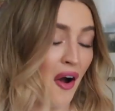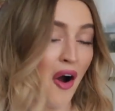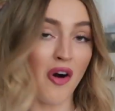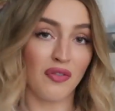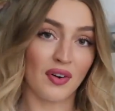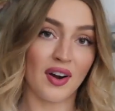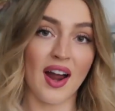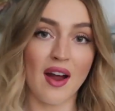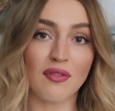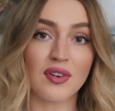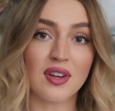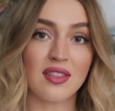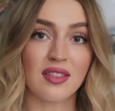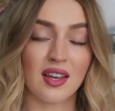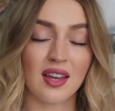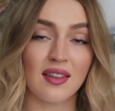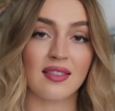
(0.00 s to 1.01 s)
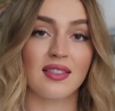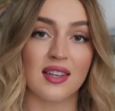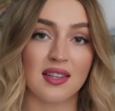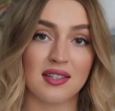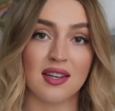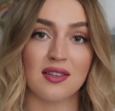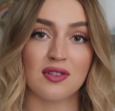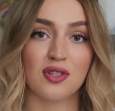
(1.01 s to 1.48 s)
Over everything,
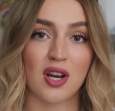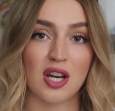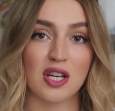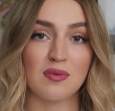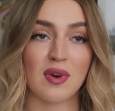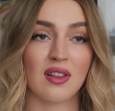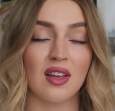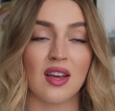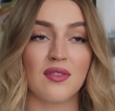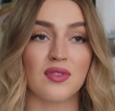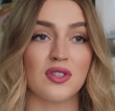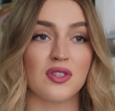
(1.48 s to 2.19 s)
this has changed my life.